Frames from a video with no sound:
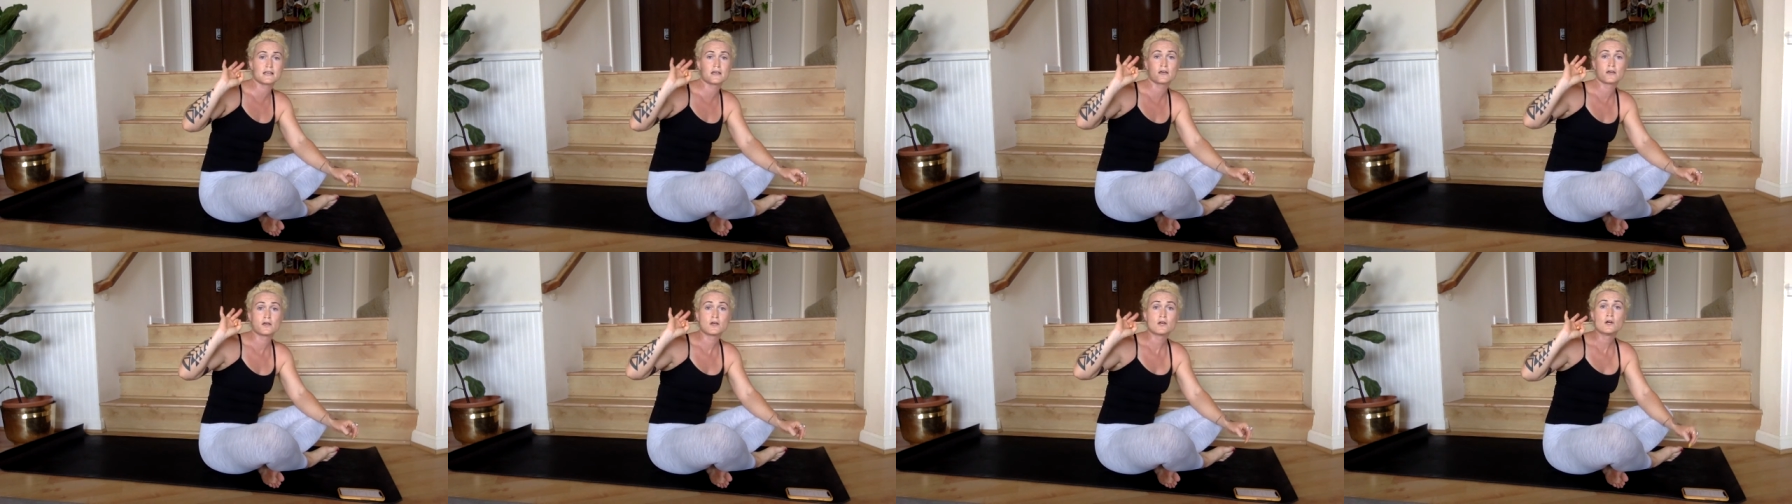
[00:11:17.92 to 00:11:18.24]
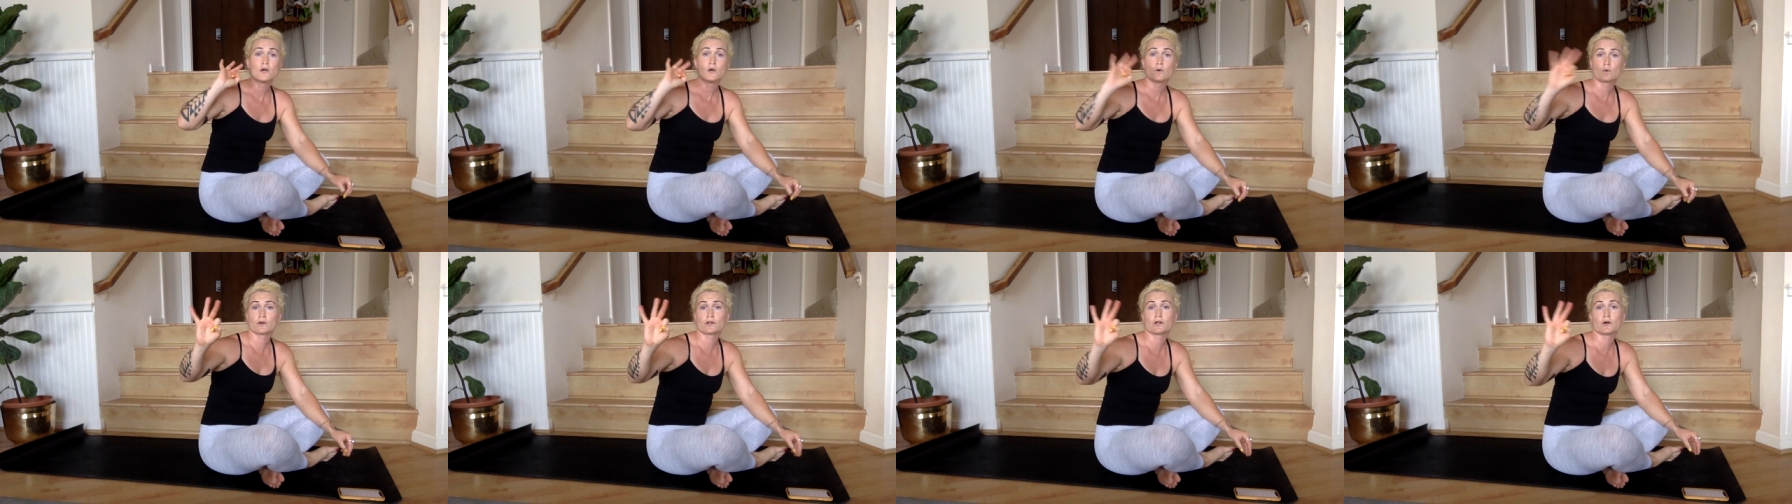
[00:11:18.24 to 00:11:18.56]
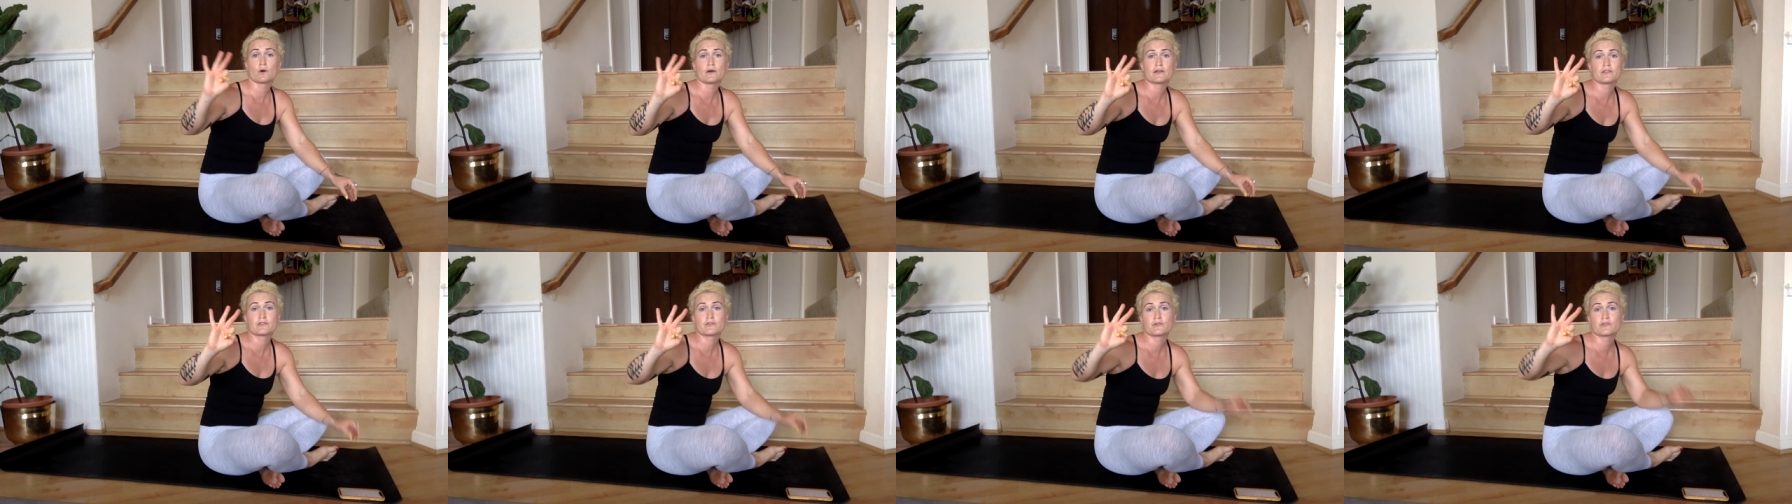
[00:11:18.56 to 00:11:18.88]
I said
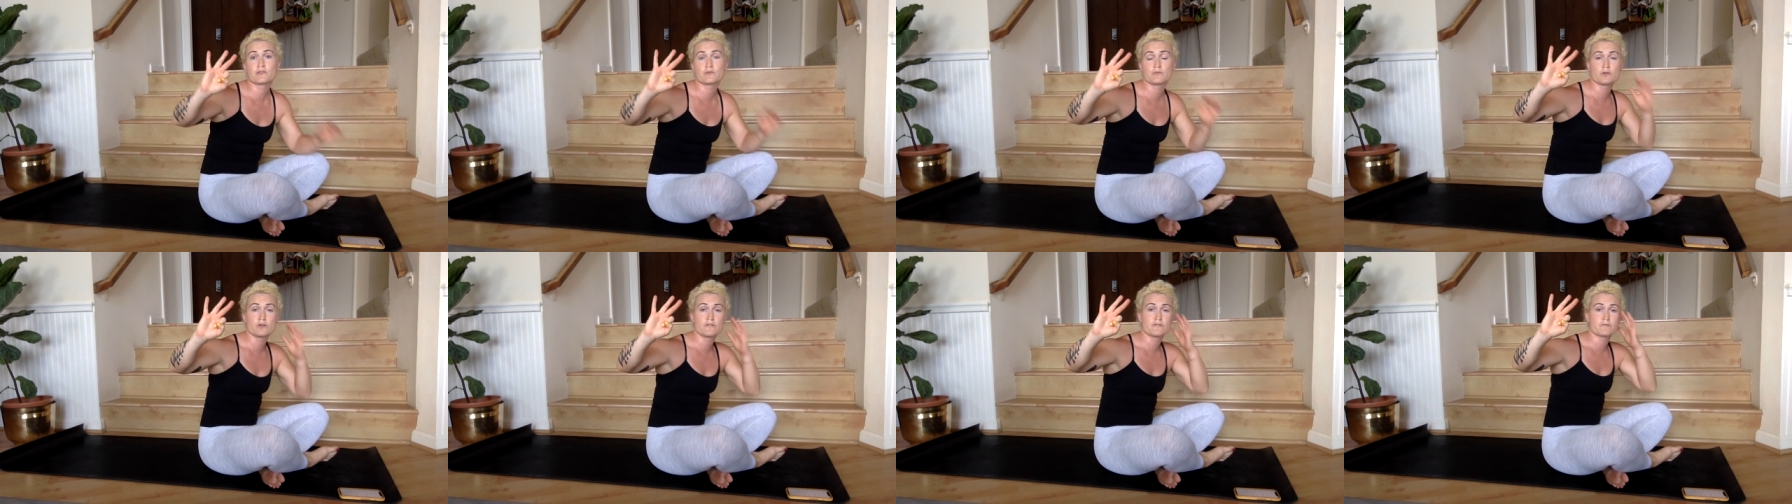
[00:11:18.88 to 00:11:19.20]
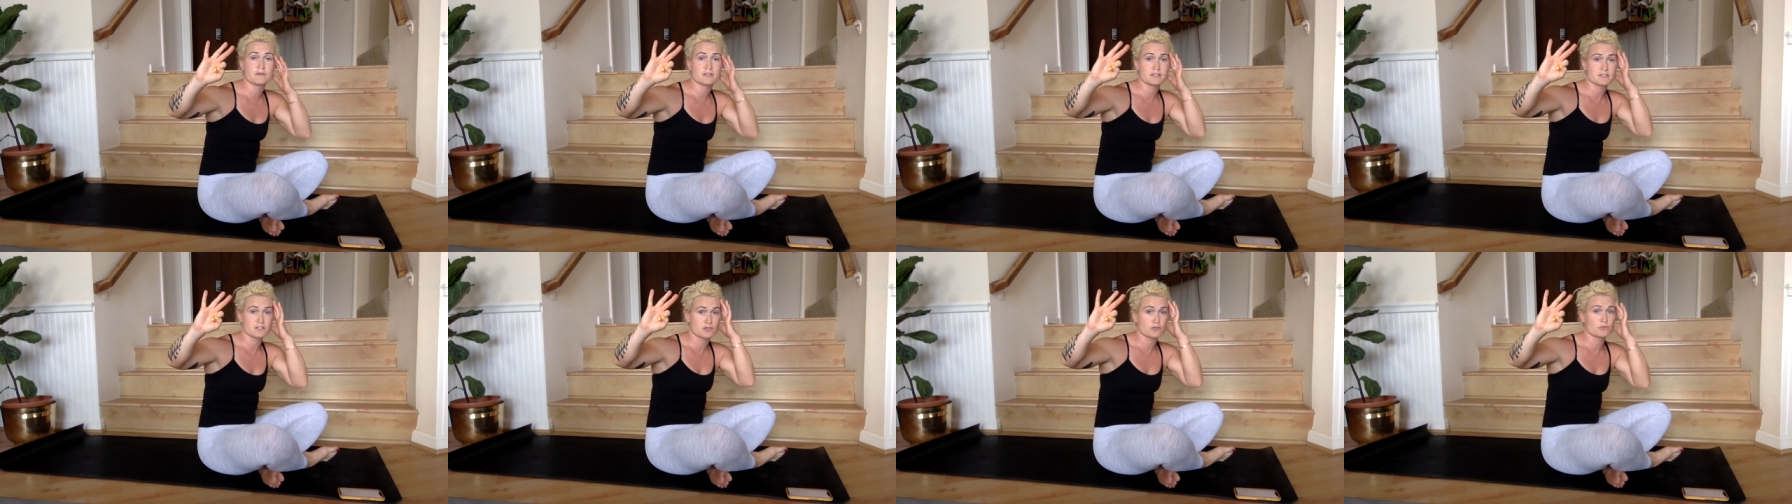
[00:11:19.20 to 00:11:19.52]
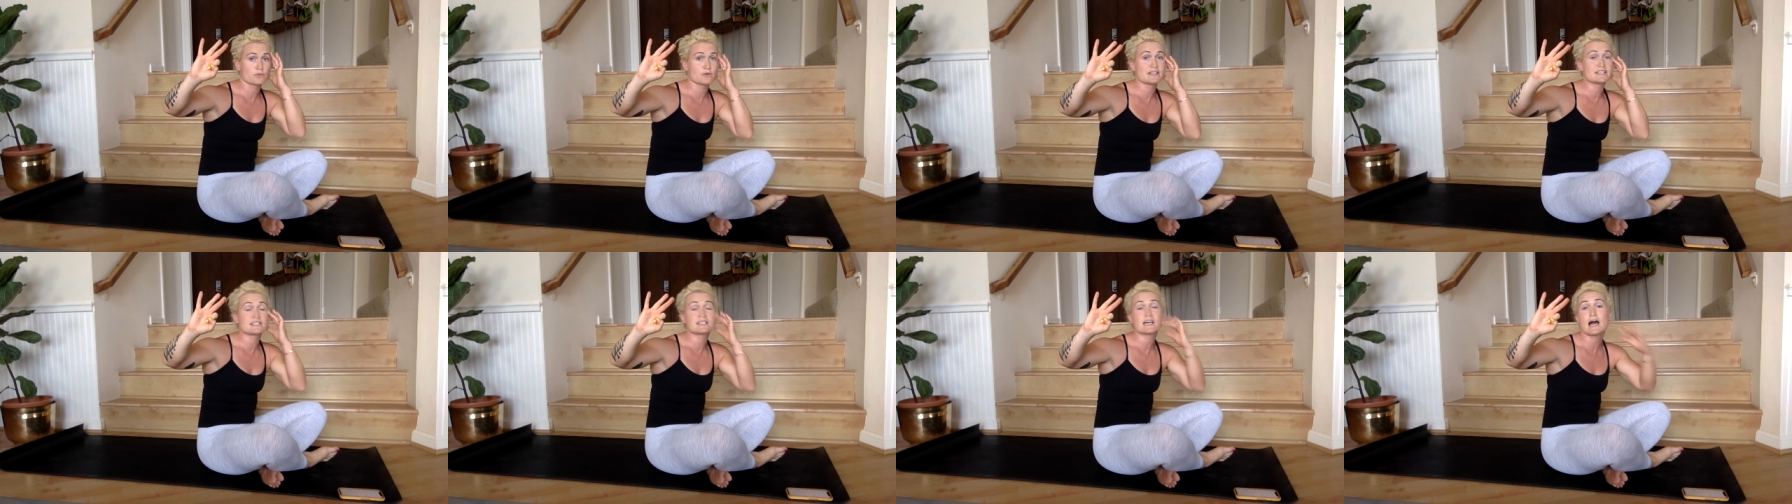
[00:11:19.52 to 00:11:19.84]
we're going through the
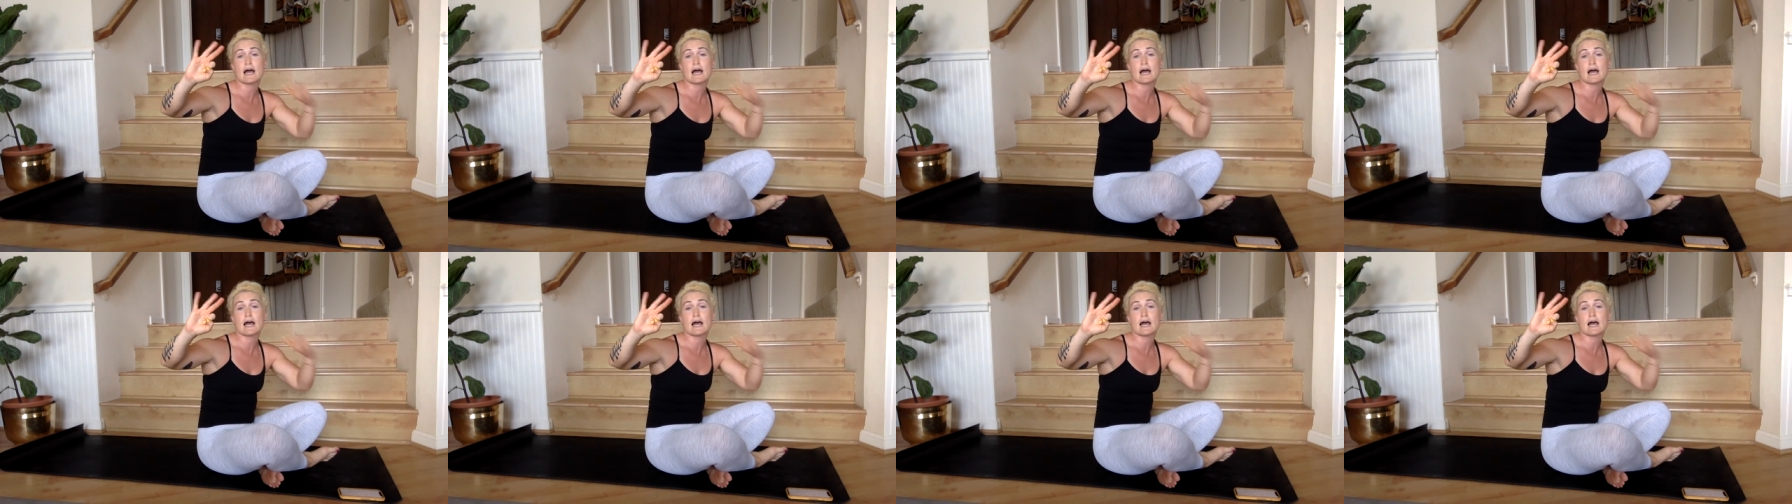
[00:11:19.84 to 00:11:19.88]
movements